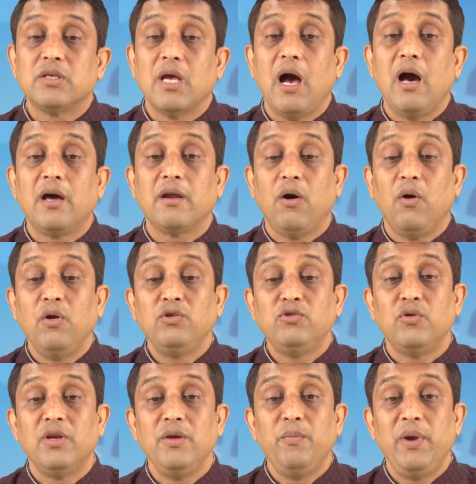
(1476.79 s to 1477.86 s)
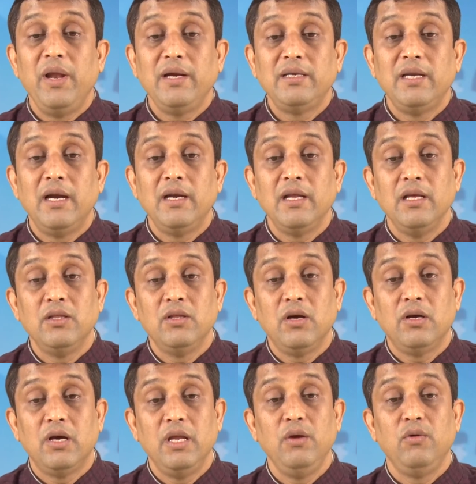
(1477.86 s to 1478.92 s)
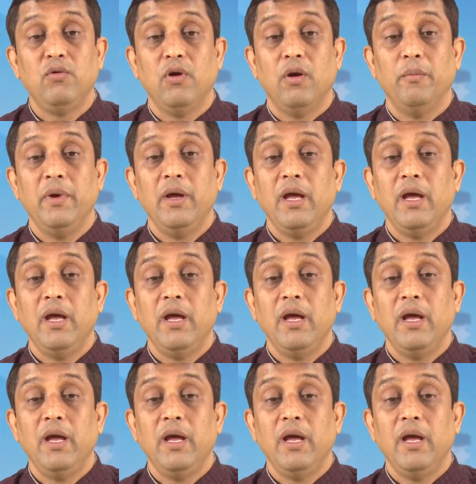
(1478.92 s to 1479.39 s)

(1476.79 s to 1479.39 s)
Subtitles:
are also reflected in the curriculum.